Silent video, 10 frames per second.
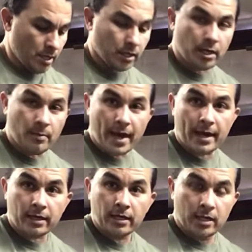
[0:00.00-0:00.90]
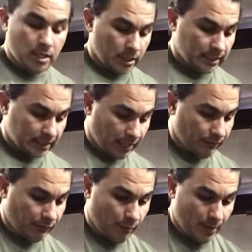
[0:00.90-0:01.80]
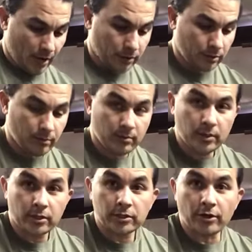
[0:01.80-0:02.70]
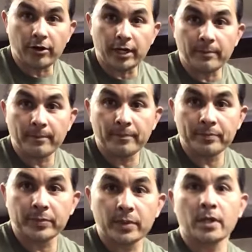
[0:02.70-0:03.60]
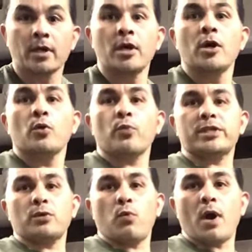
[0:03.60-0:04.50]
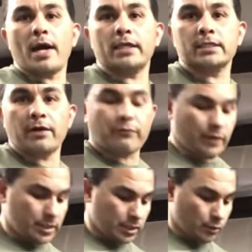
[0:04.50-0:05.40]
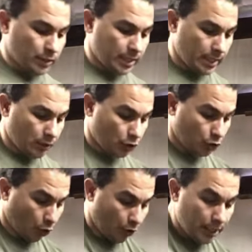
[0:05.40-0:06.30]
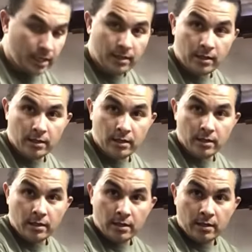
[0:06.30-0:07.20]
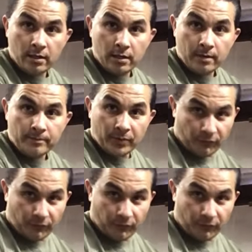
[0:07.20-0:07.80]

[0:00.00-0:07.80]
Come back 70 foot-pounds, turn it. Reason why, say for instance we did it 30, the